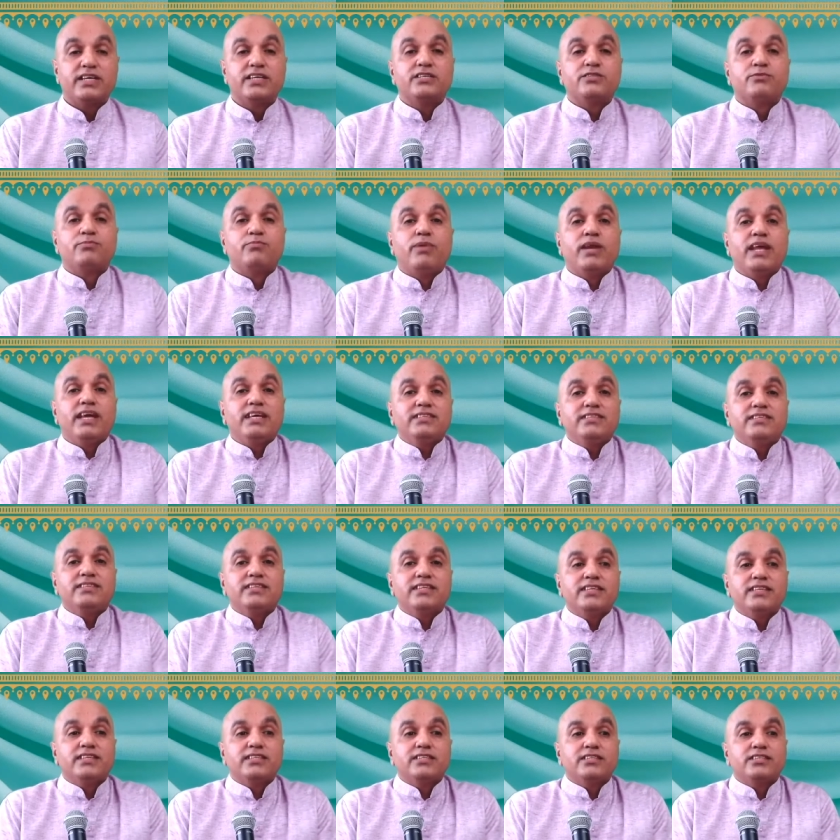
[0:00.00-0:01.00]
Because
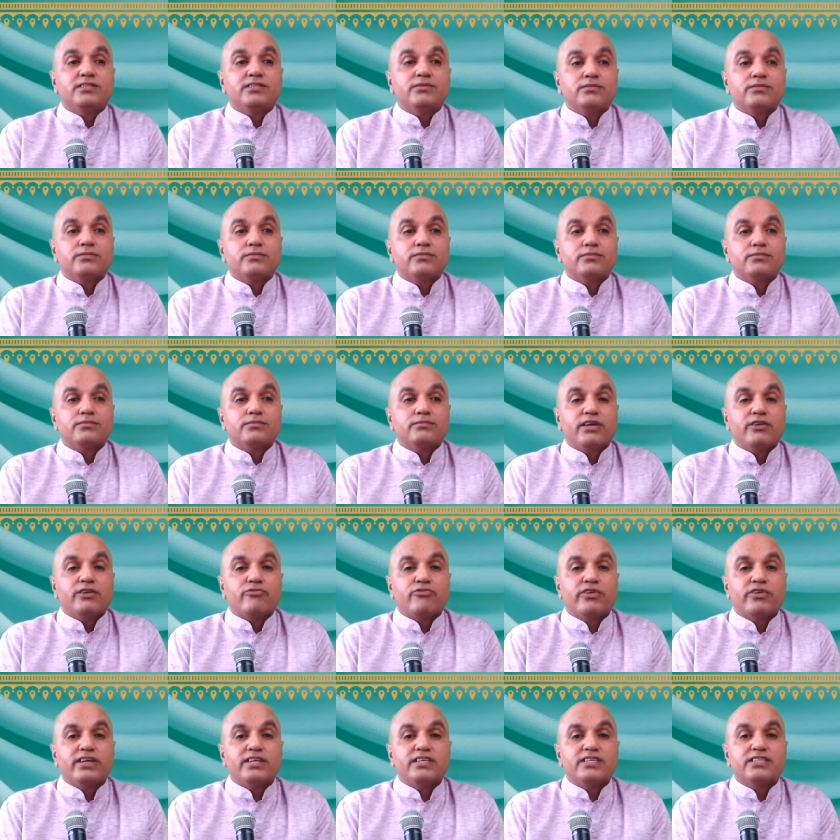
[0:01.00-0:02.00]
blessings,
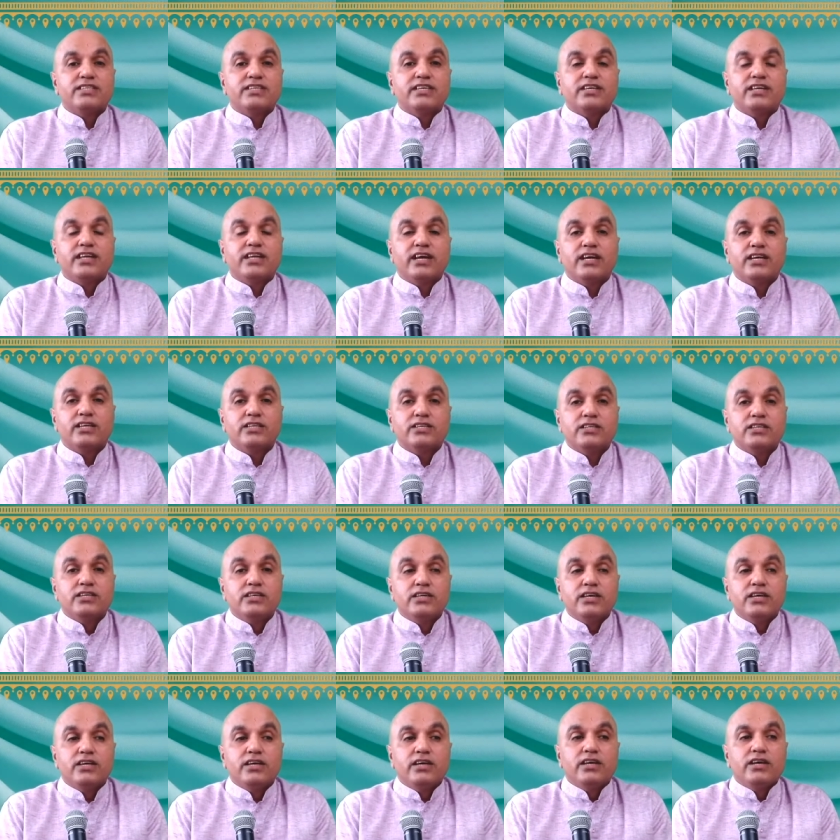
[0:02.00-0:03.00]
my friends, they're
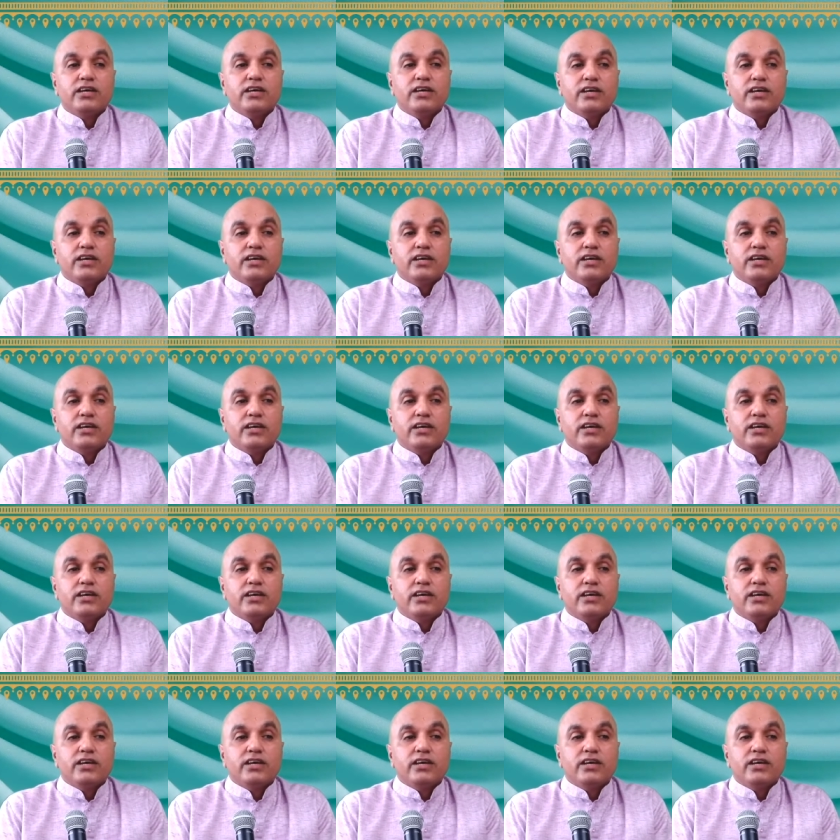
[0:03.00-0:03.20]
not